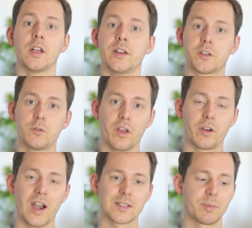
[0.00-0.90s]
Now, two
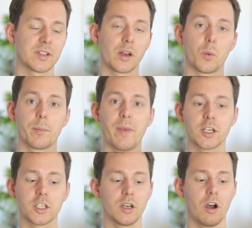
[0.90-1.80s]
other aspects that I want to
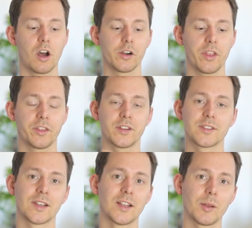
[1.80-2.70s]
mention are that this
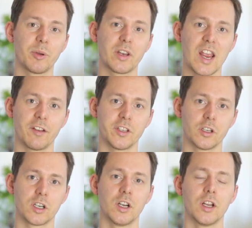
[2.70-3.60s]
is a little bit
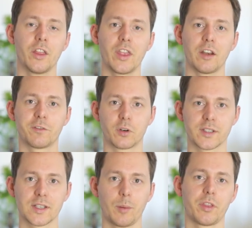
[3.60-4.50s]
heavier than, for
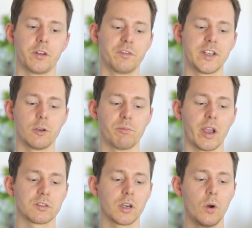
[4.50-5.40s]
example, the
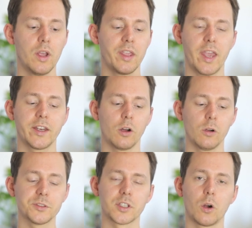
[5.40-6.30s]
VideoMicro, and it
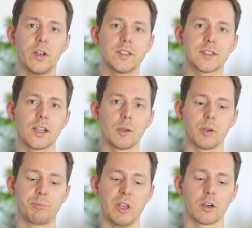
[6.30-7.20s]
also is a little
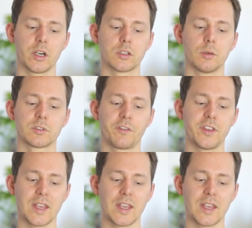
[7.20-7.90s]
bit bigger in terms of the